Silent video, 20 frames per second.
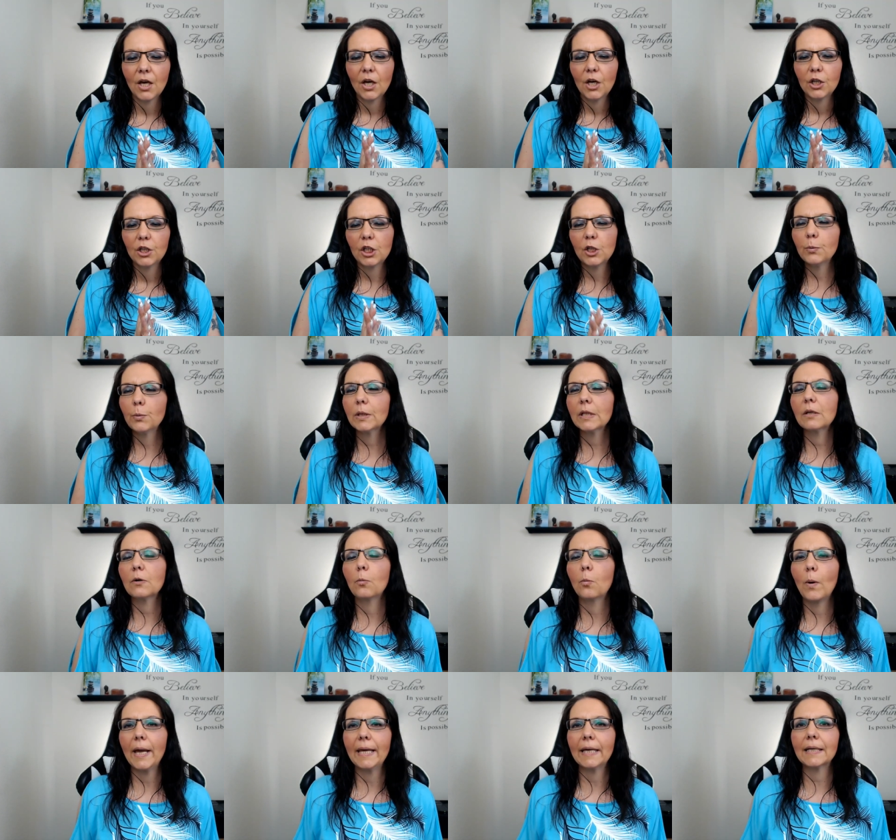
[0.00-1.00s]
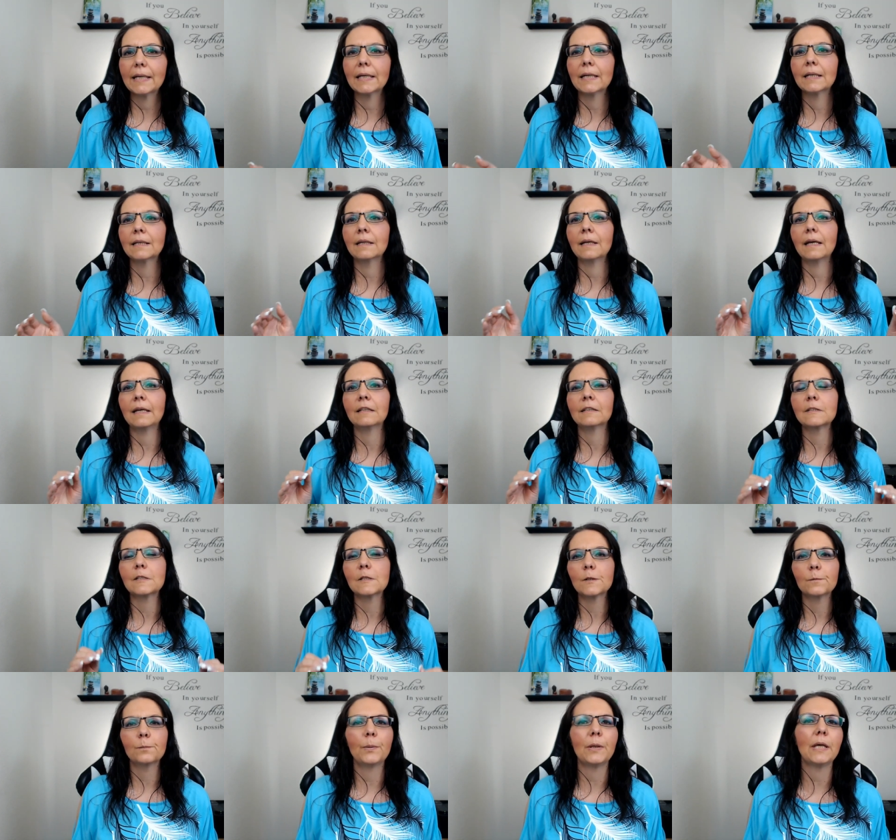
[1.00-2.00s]
You will awaken in the
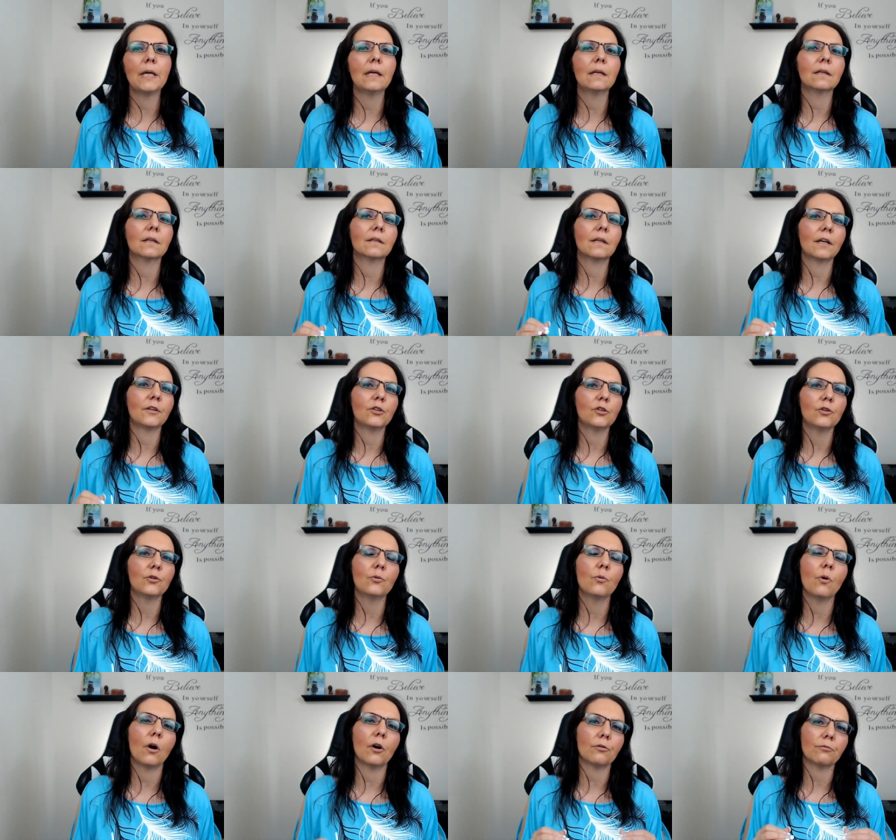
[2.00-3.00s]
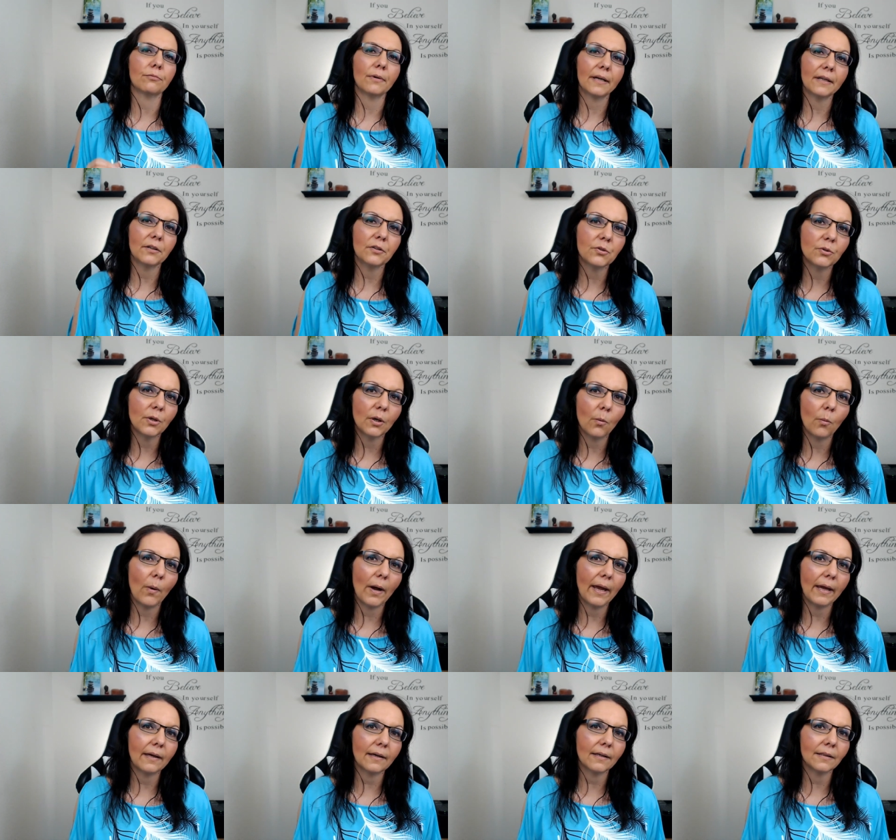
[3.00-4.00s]
speed that you are ready to
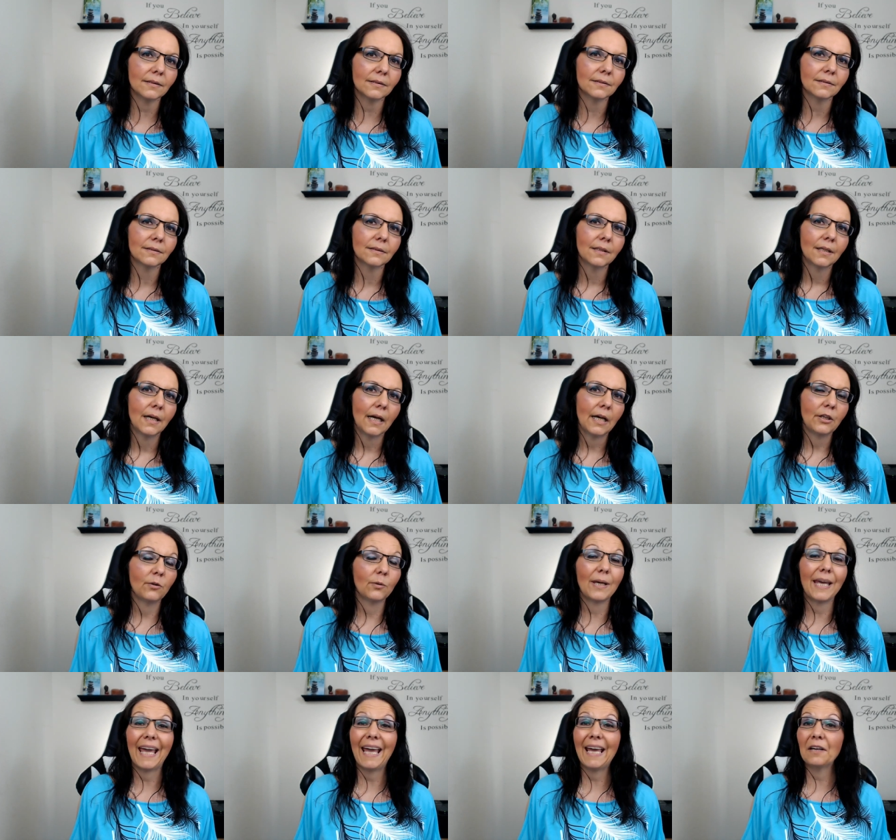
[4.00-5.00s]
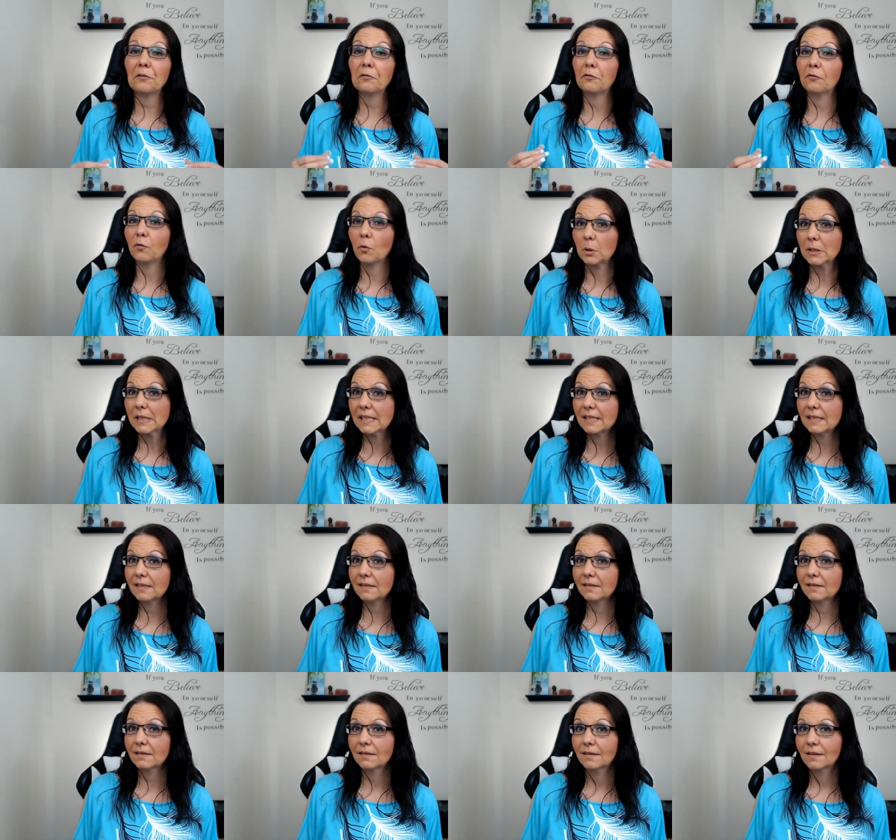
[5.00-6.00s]
awaken. You can't force it.